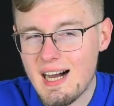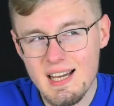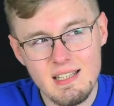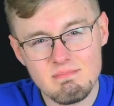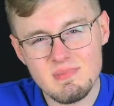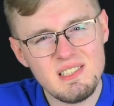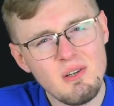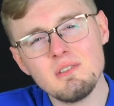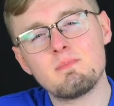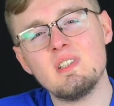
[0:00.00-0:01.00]
I
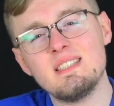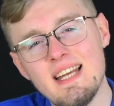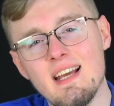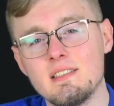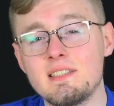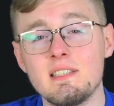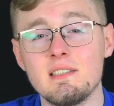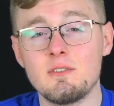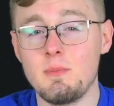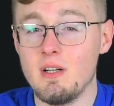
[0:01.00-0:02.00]
don't pretend
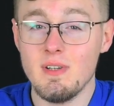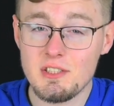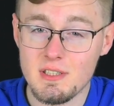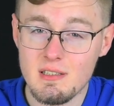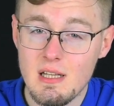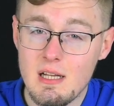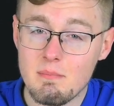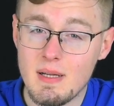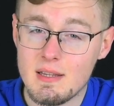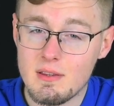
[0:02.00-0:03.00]
to be original,
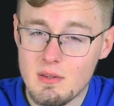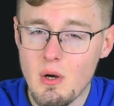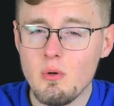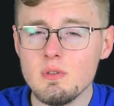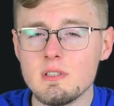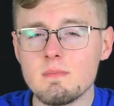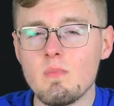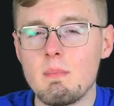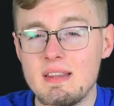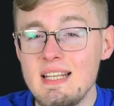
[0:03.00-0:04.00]
but
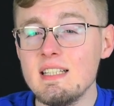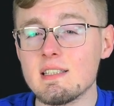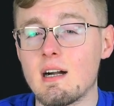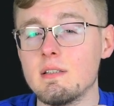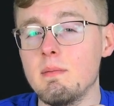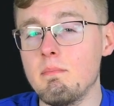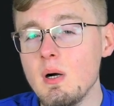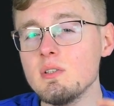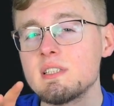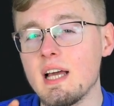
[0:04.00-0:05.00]
these are the
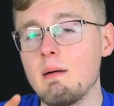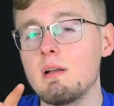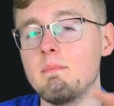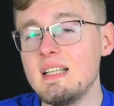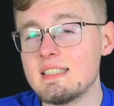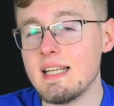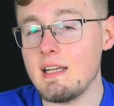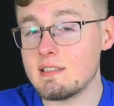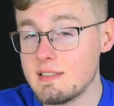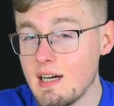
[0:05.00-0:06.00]
most common
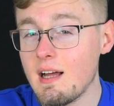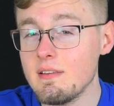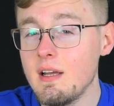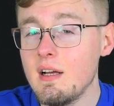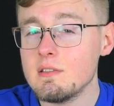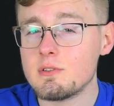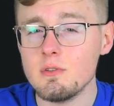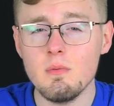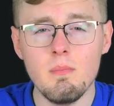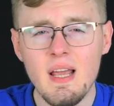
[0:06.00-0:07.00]
mistakes done
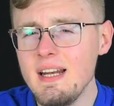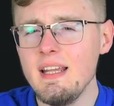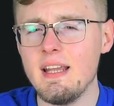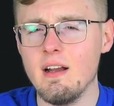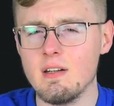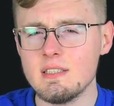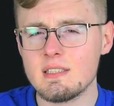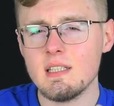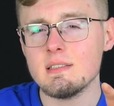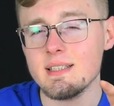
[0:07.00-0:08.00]
through many
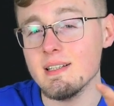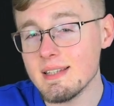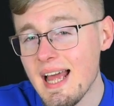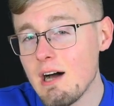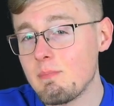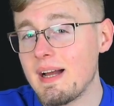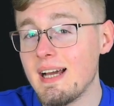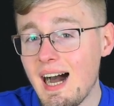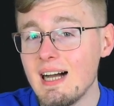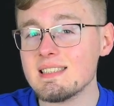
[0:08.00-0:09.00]
years till now by
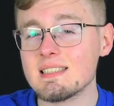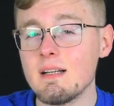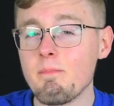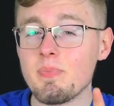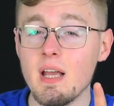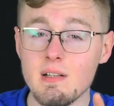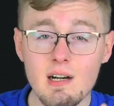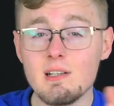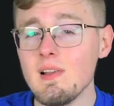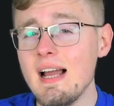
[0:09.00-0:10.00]
us and
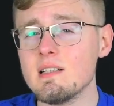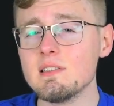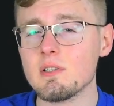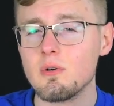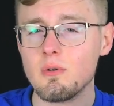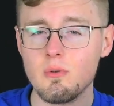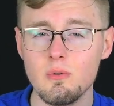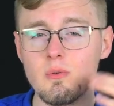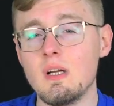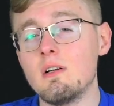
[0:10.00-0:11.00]
our clients
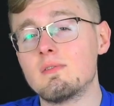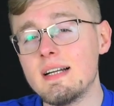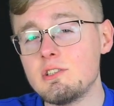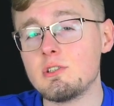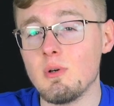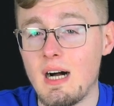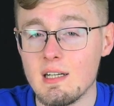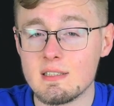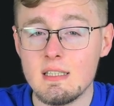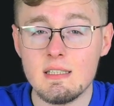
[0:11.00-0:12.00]
who reach to
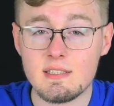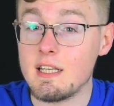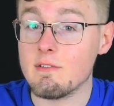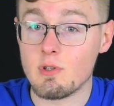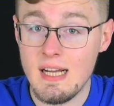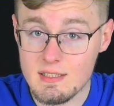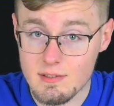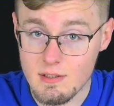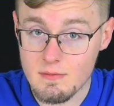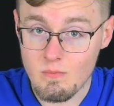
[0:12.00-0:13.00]
us seeking for
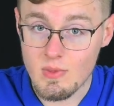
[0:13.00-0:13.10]
answer.